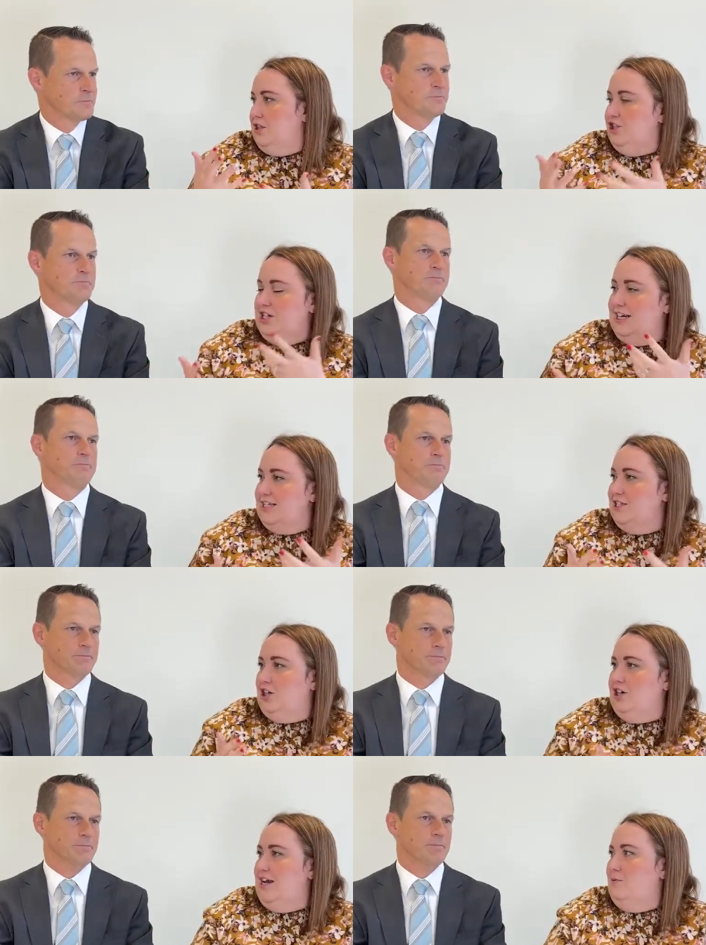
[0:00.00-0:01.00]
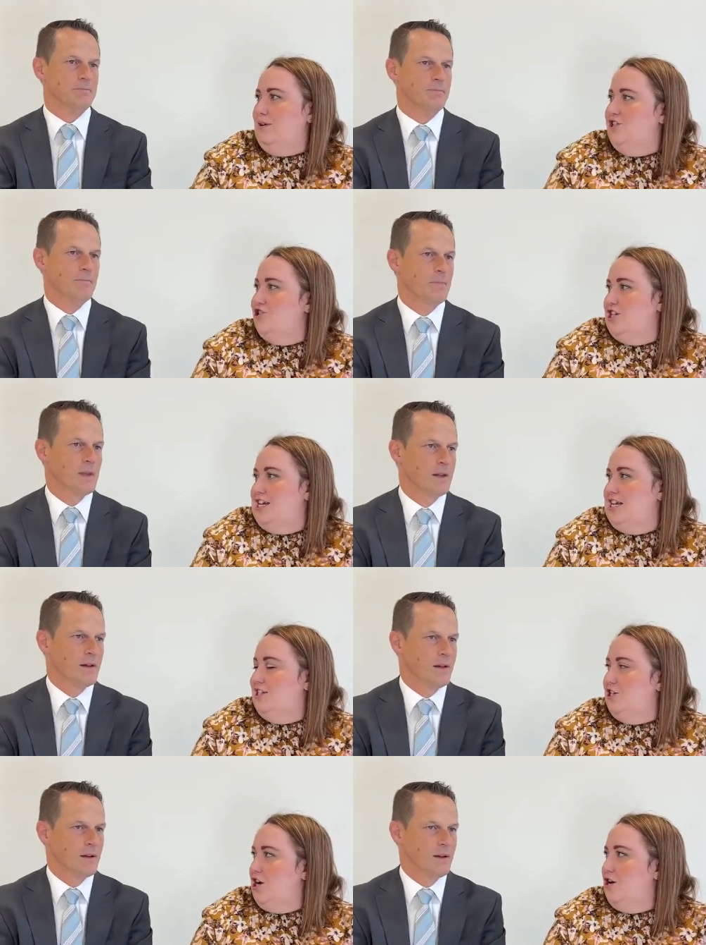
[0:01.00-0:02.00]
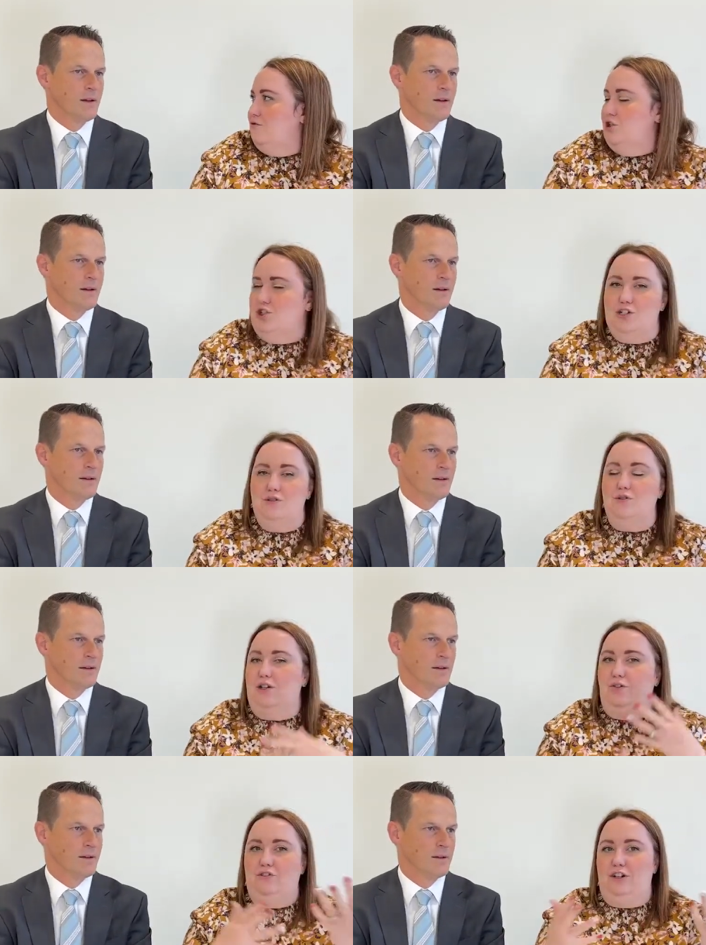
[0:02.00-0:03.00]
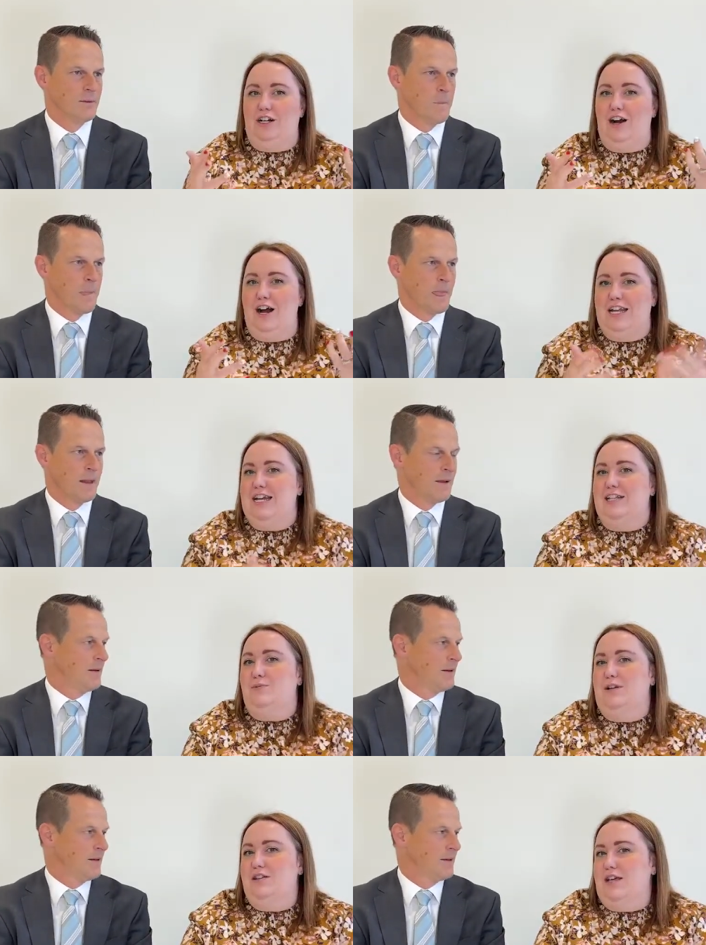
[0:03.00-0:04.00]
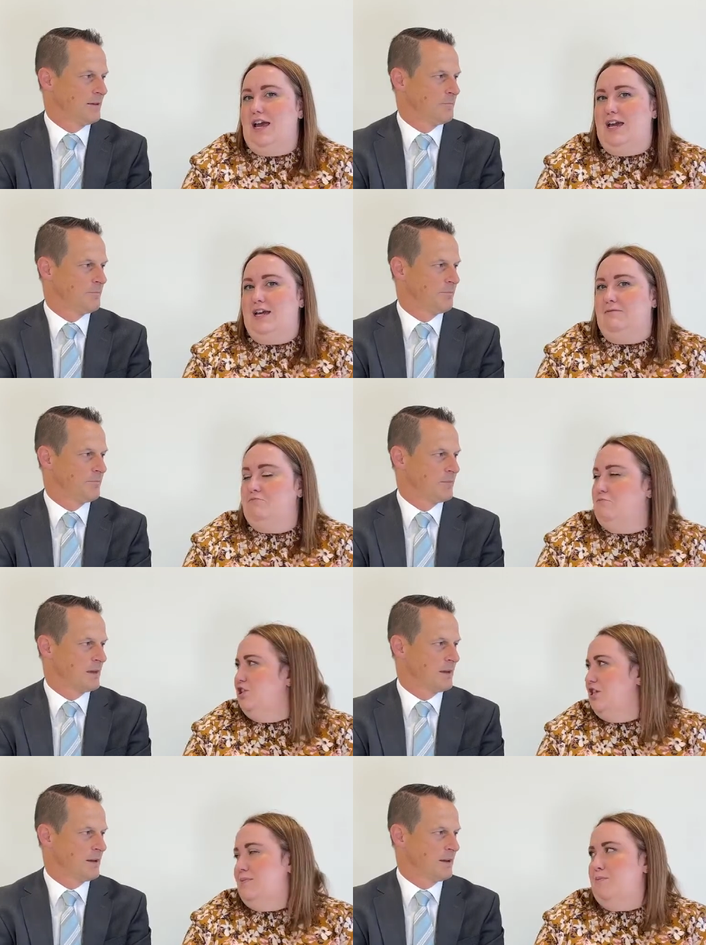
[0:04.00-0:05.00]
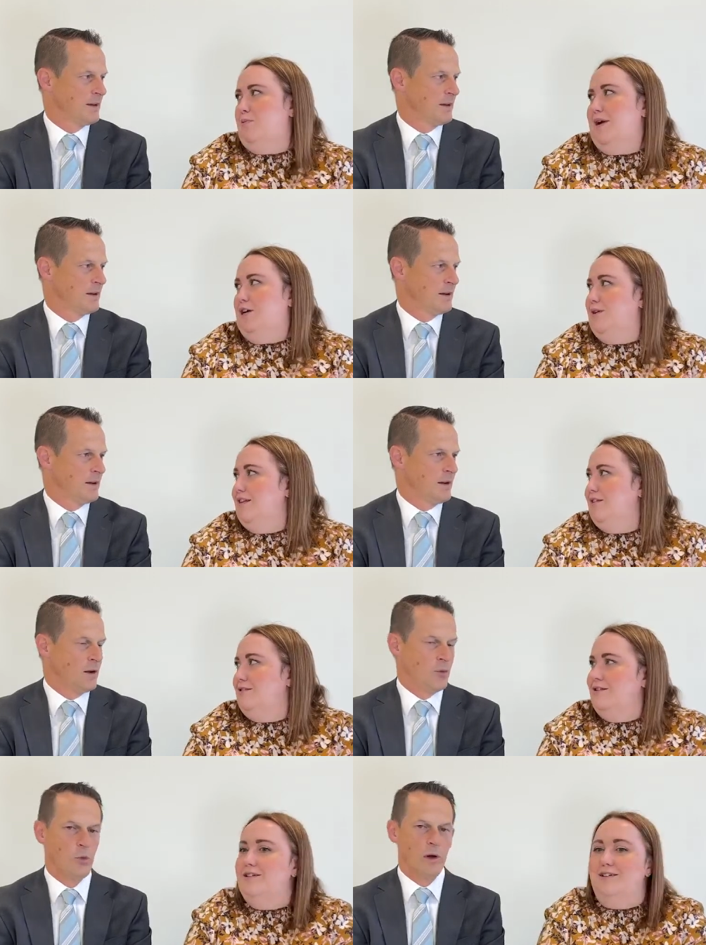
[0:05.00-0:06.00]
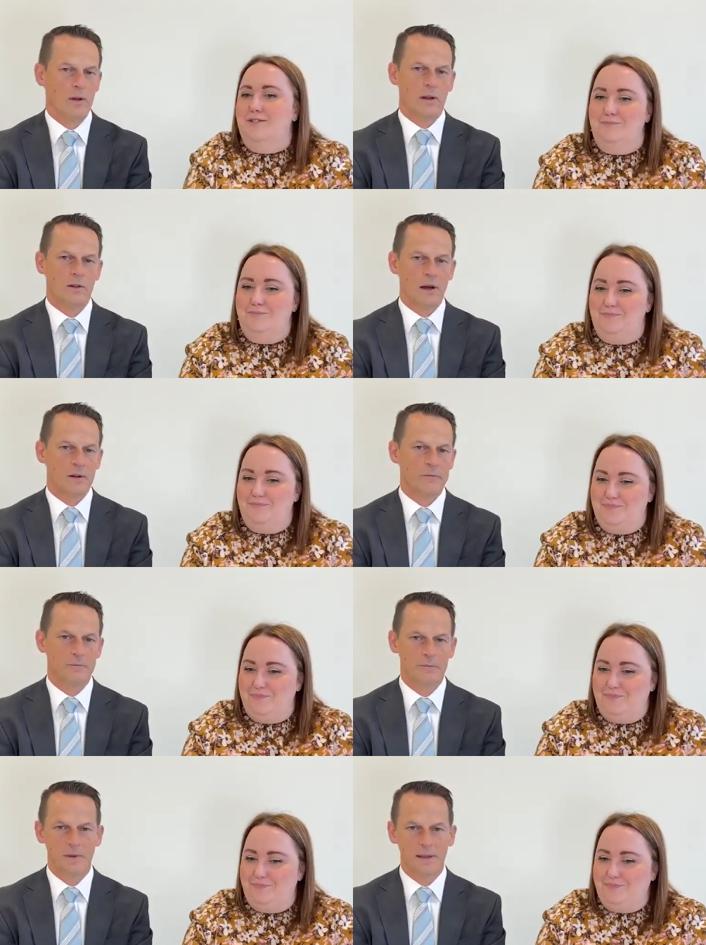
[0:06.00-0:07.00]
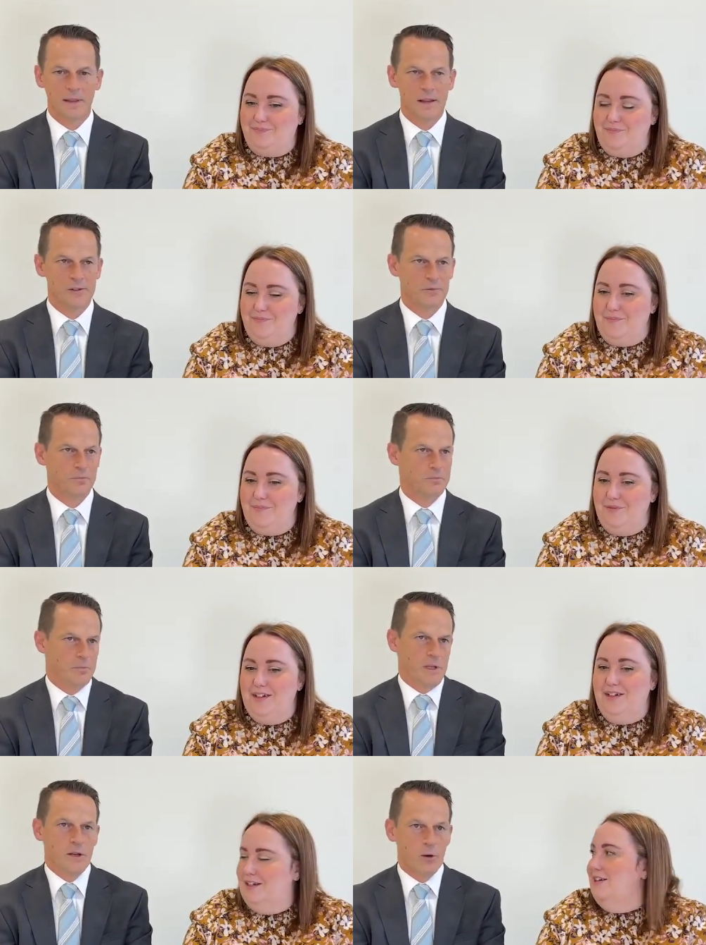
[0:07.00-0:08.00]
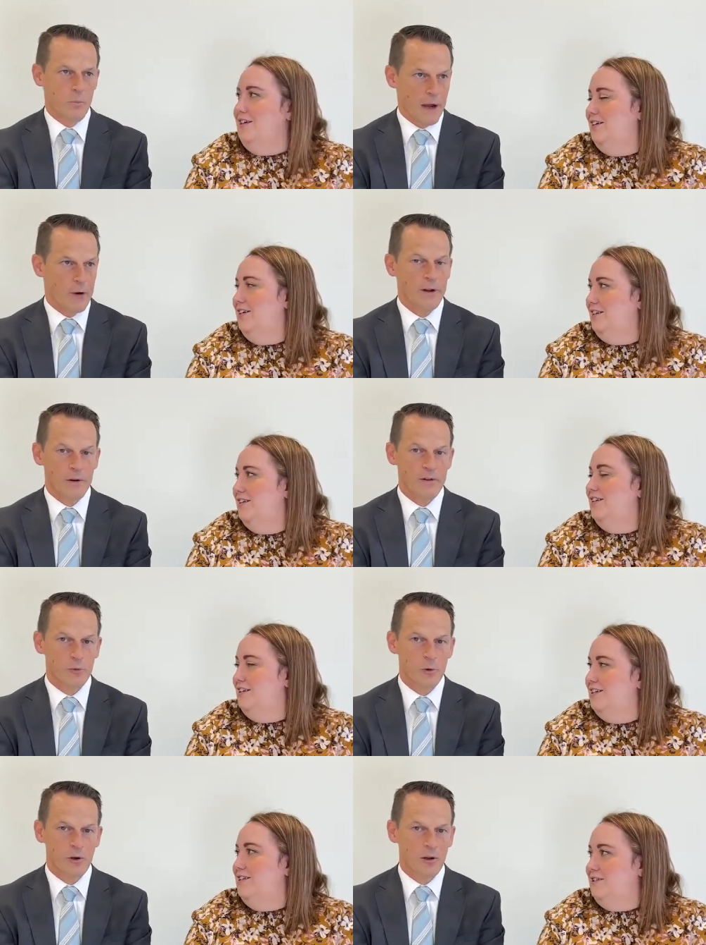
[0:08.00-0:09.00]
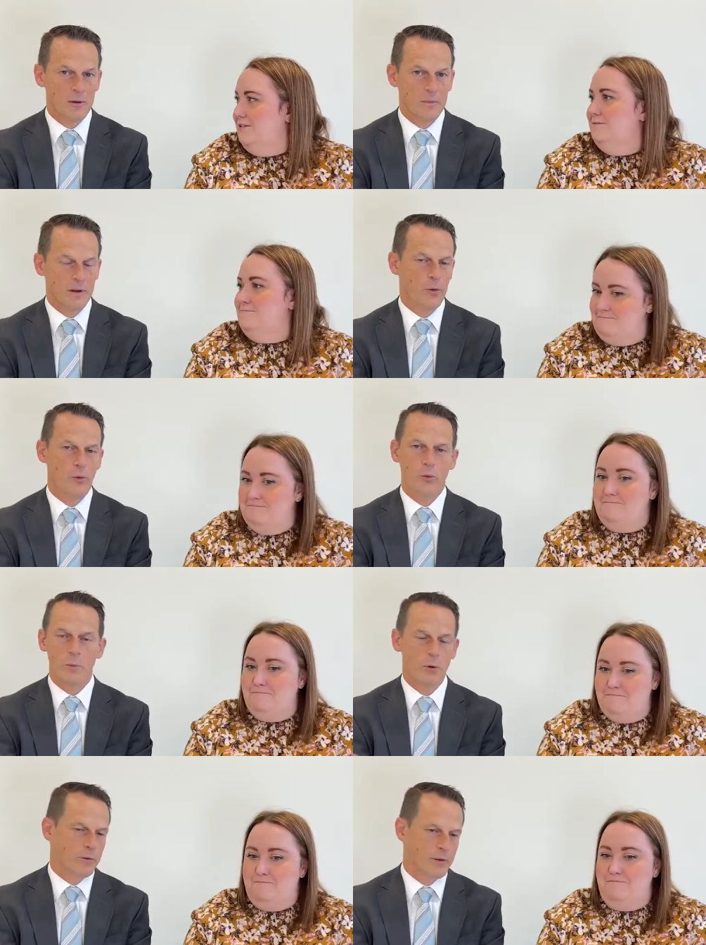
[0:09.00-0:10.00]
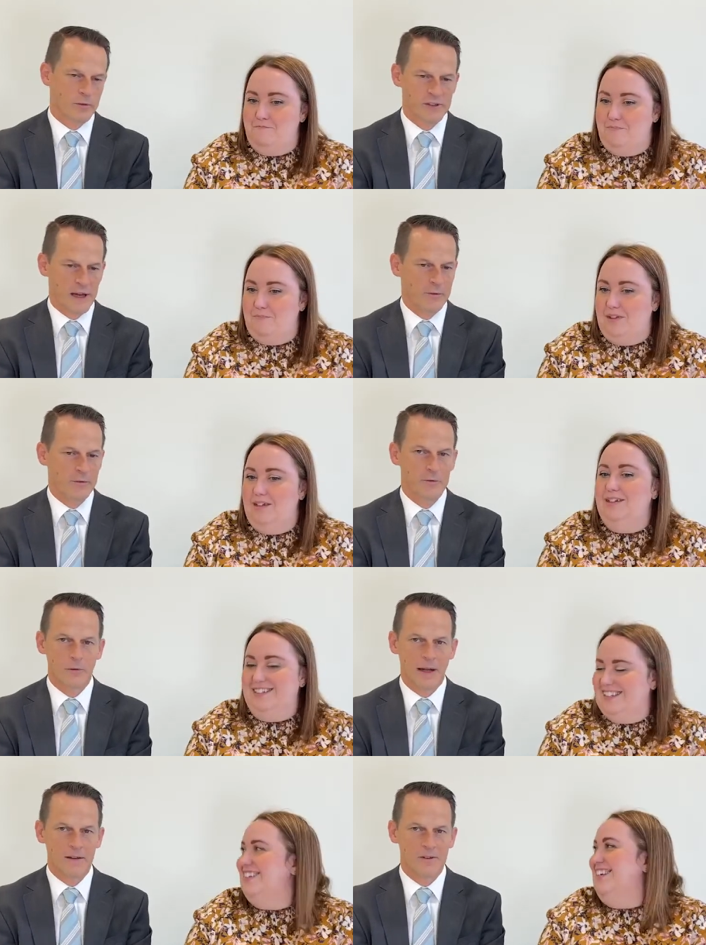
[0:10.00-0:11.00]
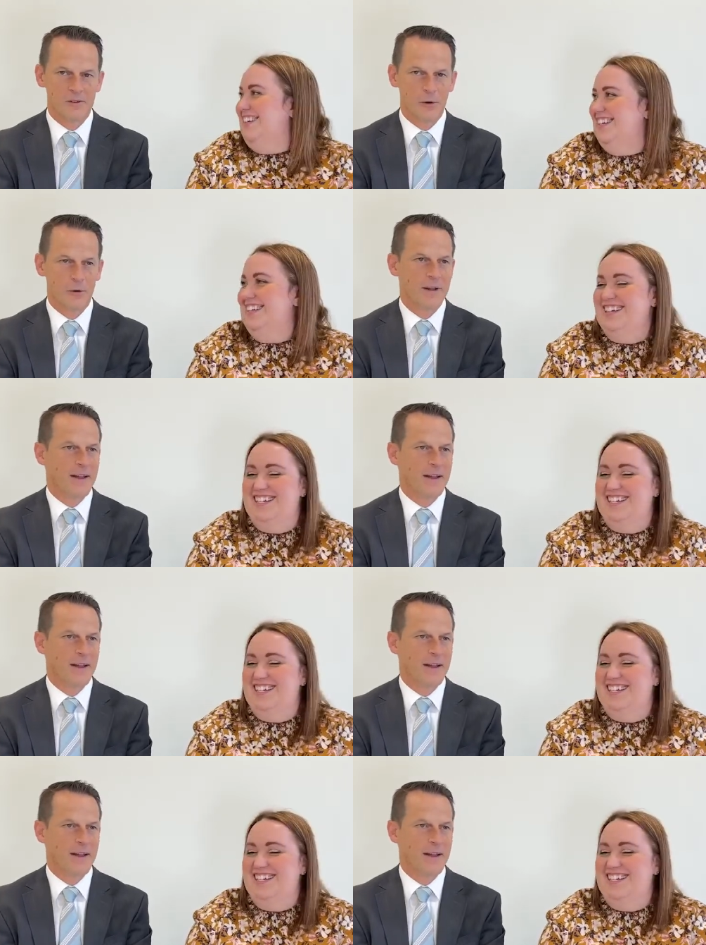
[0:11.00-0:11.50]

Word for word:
Speaker 1: sure. she got started. What did she need to know or do? So for our audience, what are they, what should they be prepared with?
Speaker 2: Well, a lot of these, you know, barriers, we'll call them, we broke mm-hmm. those down, right? So